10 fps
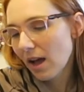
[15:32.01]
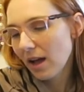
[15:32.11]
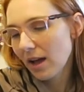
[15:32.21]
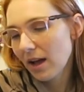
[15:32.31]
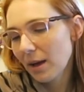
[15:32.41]

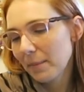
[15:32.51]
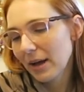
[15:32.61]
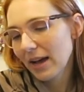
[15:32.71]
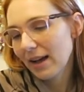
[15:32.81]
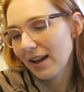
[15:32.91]
um,
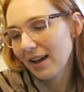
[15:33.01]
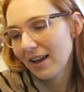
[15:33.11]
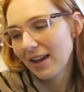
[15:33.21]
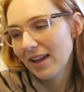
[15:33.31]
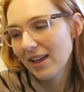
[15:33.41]

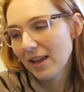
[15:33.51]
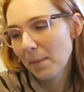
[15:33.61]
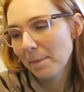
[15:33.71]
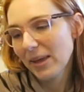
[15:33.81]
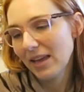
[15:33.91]

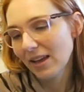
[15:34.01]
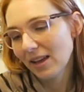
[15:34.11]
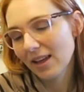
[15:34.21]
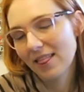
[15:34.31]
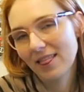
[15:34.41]
I
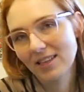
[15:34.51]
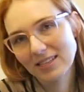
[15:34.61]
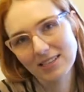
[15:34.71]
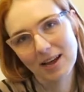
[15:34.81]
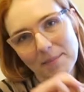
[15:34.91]
pick
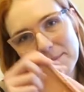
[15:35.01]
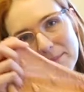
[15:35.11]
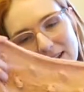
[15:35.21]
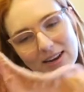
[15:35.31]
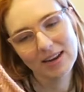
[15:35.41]
this up,
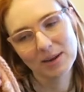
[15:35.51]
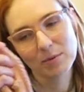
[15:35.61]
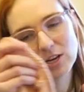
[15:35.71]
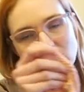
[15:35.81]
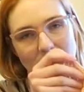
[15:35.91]
my knitting
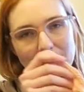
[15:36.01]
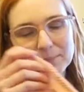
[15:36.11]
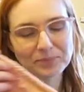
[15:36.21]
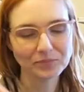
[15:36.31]
project.